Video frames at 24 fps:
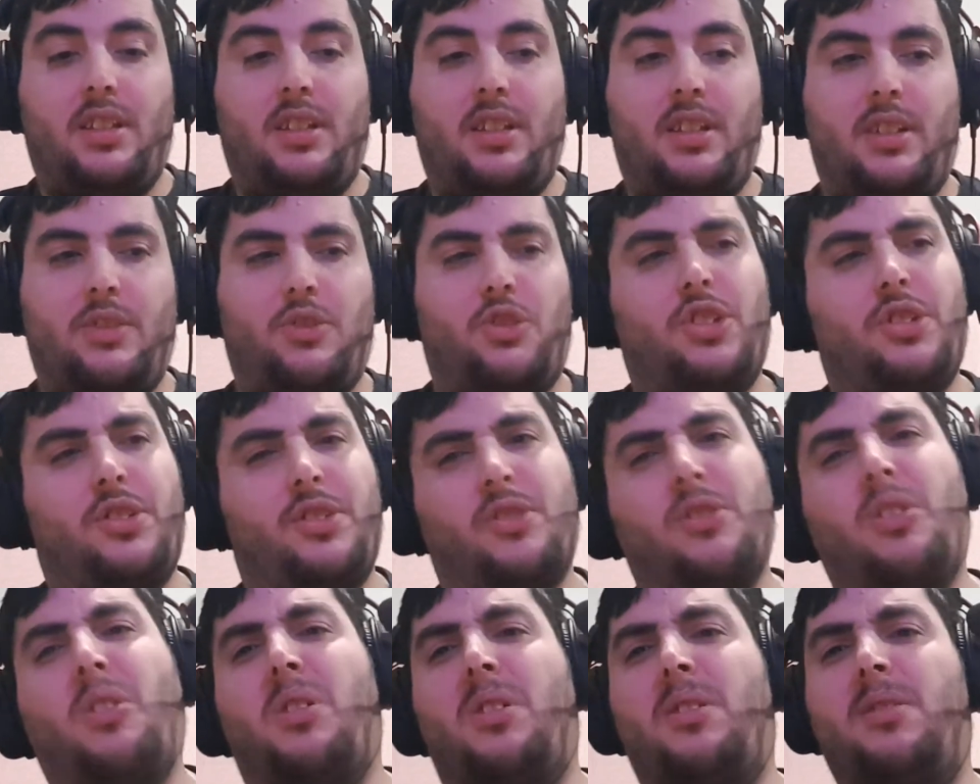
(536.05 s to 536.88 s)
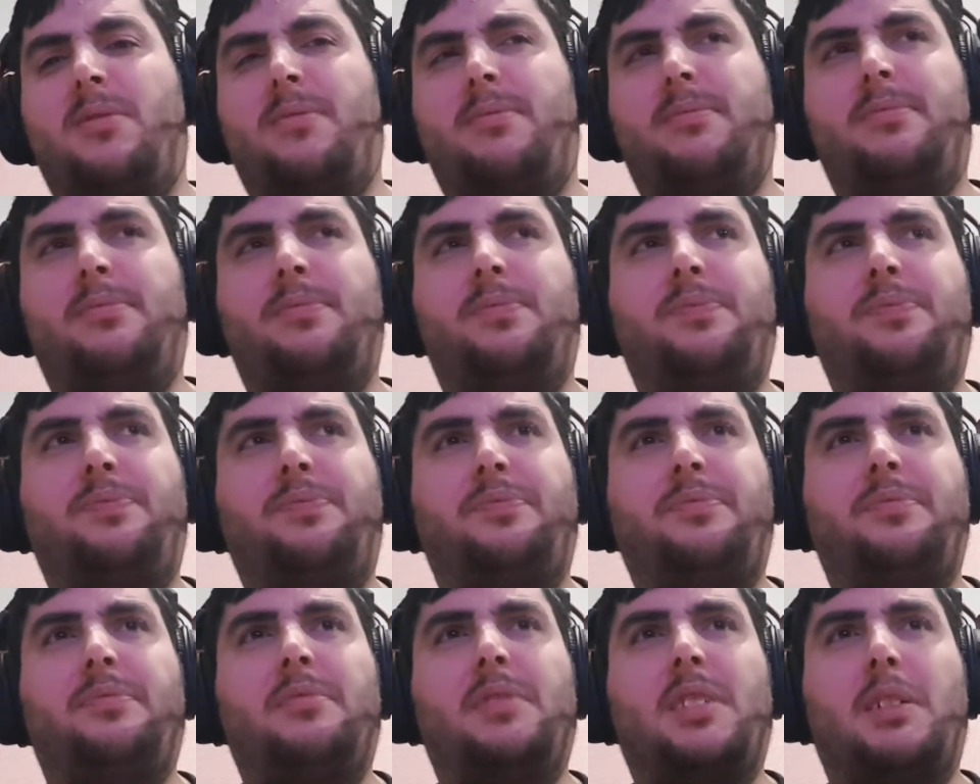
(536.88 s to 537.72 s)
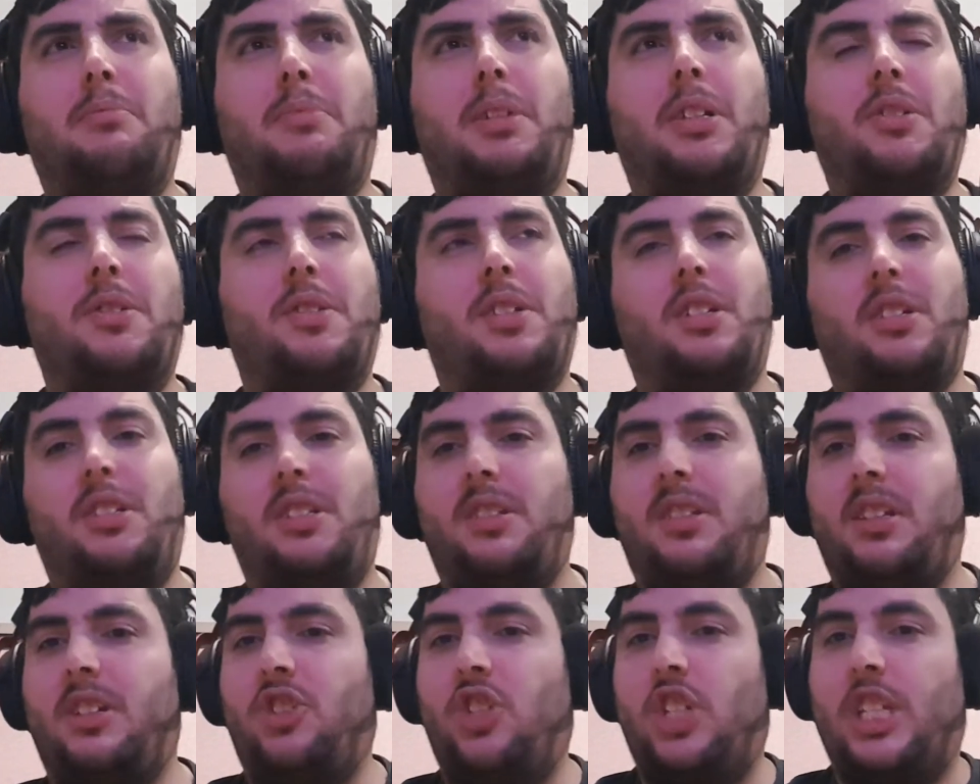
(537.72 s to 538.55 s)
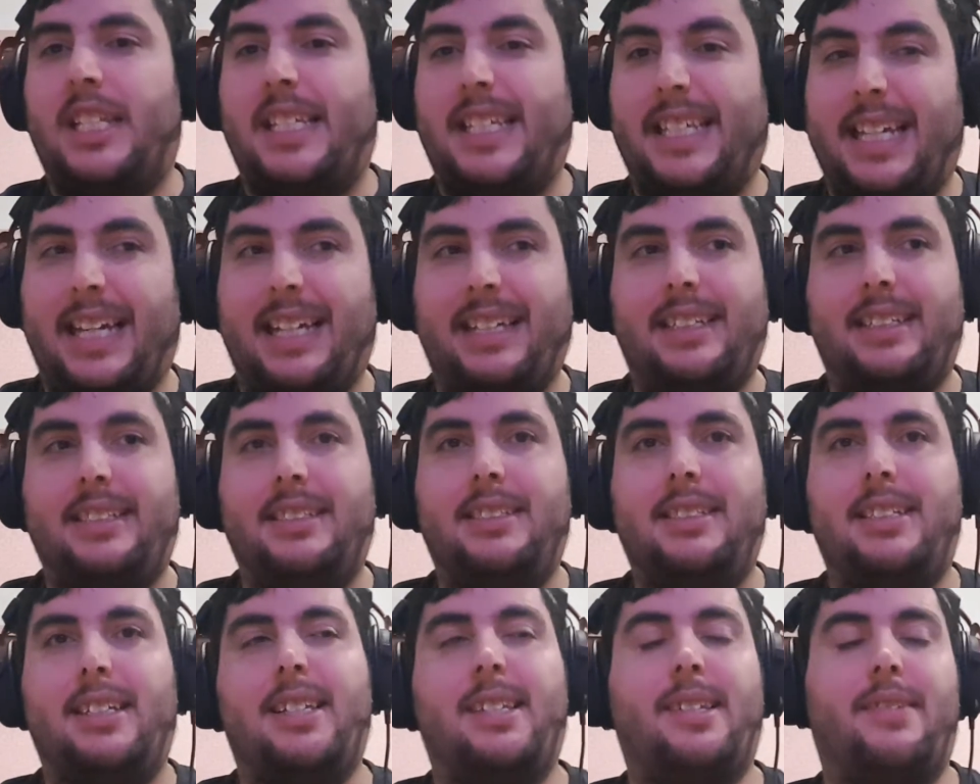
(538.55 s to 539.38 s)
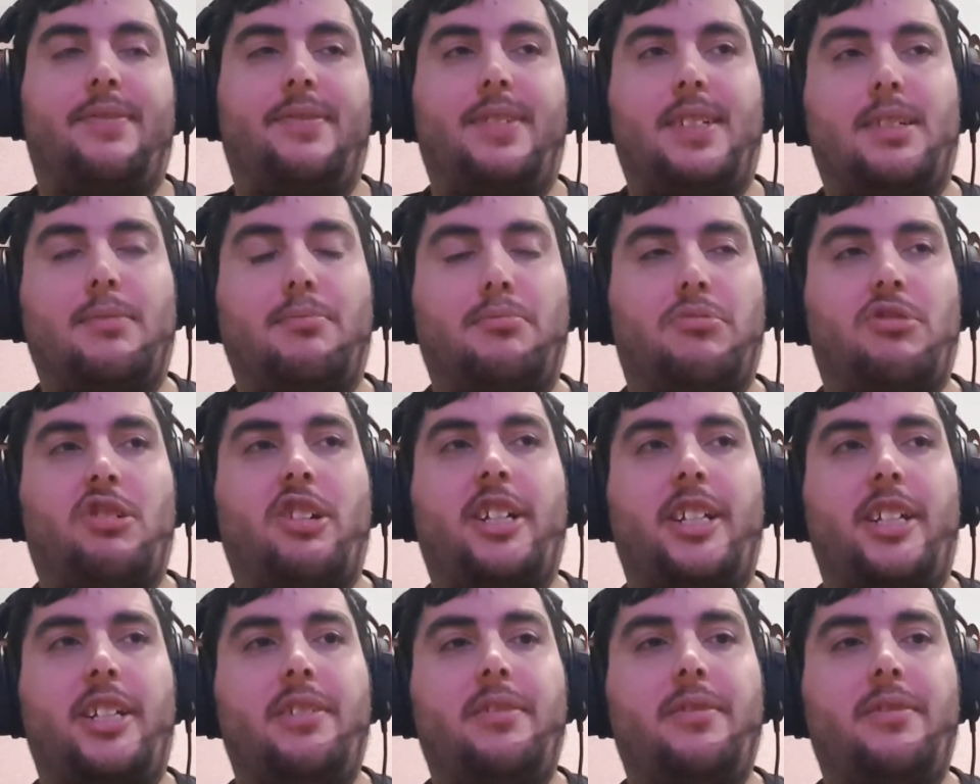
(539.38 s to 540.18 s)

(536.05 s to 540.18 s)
And she's not. Because the only thing she's gained is a fucking brain.